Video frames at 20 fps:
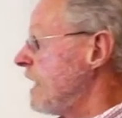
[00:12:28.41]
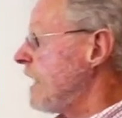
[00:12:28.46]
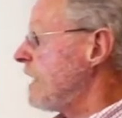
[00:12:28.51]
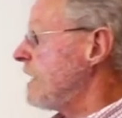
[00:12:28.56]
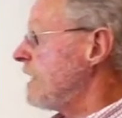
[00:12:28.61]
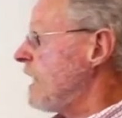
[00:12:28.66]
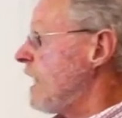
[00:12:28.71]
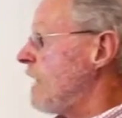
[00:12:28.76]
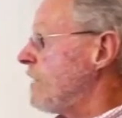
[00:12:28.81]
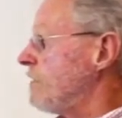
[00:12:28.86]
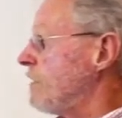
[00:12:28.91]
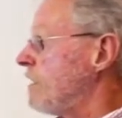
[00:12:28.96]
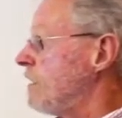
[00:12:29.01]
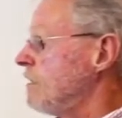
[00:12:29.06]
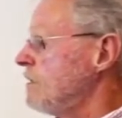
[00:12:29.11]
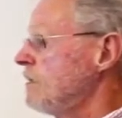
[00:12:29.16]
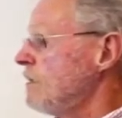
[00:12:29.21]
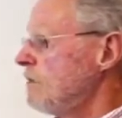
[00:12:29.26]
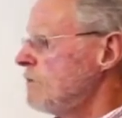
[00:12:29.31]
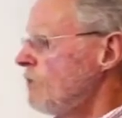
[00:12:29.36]
any
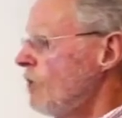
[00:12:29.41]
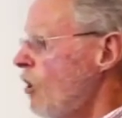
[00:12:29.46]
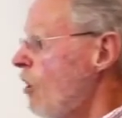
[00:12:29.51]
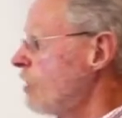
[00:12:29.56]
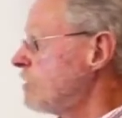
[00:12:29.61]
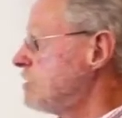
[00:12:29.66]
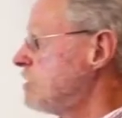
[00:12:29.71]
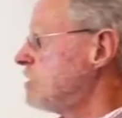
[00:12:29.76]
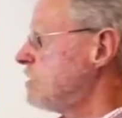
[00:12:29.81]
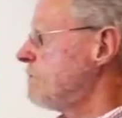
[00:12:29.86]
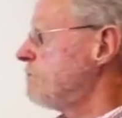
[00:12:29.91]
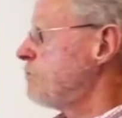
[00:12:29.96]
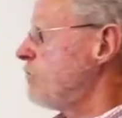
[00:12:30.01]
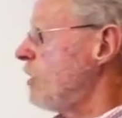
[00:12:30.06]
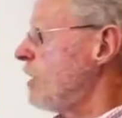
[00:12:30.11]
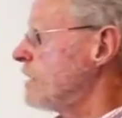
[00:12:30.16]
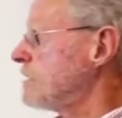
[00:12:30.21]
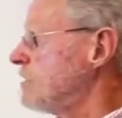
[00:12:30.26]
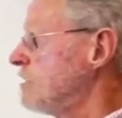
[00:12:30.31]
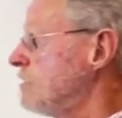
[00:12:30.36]
other oxygen
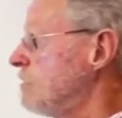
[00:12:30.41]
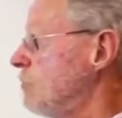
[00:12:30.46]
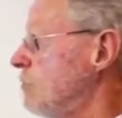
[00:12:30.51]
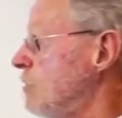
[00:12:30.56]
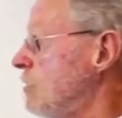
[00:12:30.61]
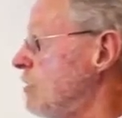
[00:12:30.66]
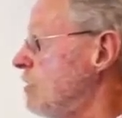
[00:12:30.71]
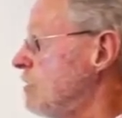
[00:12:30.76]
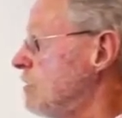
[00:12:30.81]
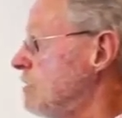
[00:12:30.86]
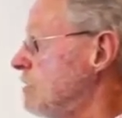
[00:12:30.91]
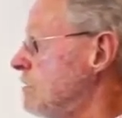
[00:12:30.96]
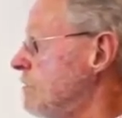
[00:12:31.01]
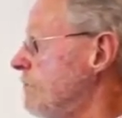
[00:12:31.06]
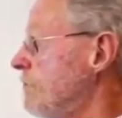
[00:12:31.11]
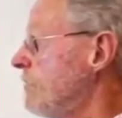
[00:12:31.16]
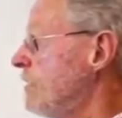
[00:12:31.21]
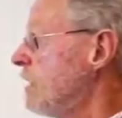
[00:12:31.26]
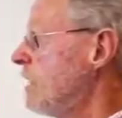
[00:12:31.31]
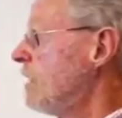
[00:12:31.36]
product in the world
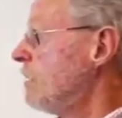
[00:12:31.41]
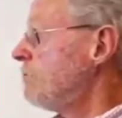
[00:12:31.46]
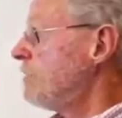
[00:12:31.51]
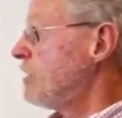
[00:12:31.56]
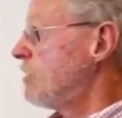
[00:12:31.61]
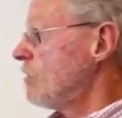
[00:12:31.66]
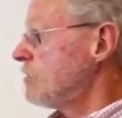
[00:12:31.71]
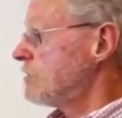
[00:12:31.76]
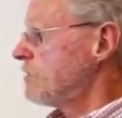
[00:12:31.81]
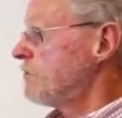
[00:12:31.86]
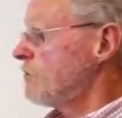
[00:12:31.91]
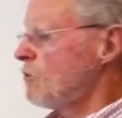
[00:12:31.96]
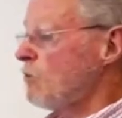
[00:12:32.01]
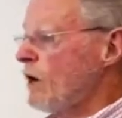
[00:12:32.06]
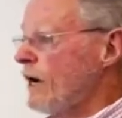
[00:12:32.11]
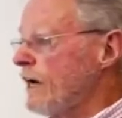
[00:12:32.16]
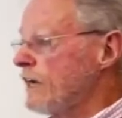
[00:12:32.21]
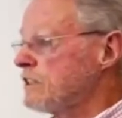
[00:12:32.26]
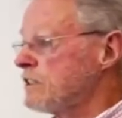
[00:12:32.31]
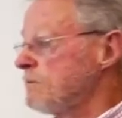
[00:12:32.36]
because of the
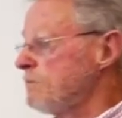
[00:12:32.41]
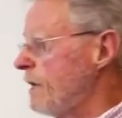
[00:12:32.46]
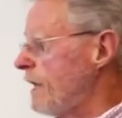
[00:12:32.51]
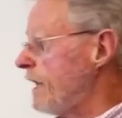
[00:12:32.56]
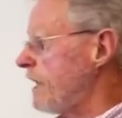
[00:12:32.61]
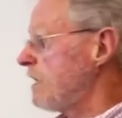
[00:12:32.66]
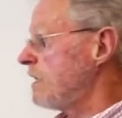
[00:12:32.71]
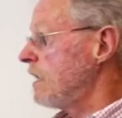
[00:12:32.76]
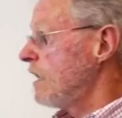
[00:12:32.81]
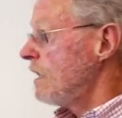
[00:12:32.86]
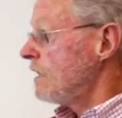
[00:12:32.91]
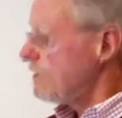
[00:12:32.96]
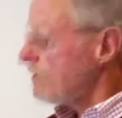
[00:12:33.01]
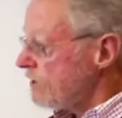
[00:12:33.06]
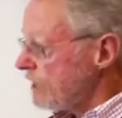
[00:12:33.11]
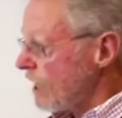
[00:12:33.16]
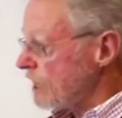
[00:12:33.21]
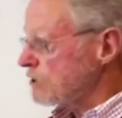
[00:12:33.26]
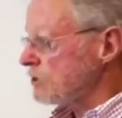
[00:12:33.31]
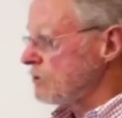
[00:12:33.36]
way it's made
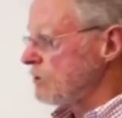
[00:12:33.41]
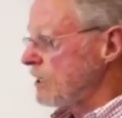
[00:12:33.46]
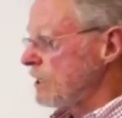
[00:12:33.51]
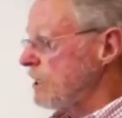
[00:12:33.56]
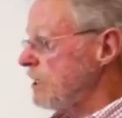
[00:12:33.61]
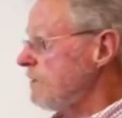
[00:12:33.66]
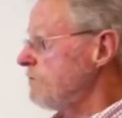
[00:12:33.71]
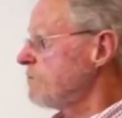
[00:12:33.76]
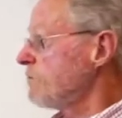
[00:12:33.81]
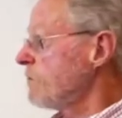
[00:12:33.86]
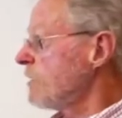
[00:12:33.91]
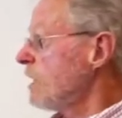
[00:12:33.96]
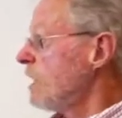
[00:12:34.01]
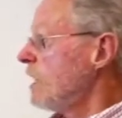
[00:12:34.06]
naturally.